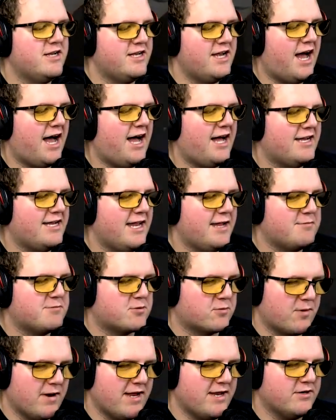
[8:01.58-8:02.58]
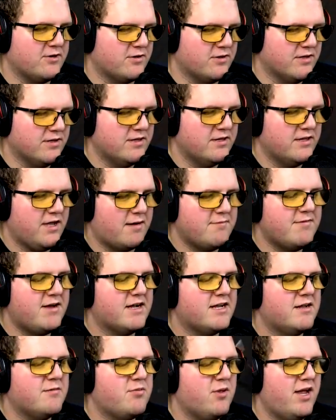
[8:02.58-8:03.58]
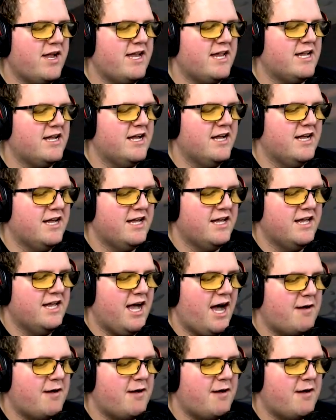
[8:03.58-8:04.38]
Not named Randall. I'm not I think it was Randall.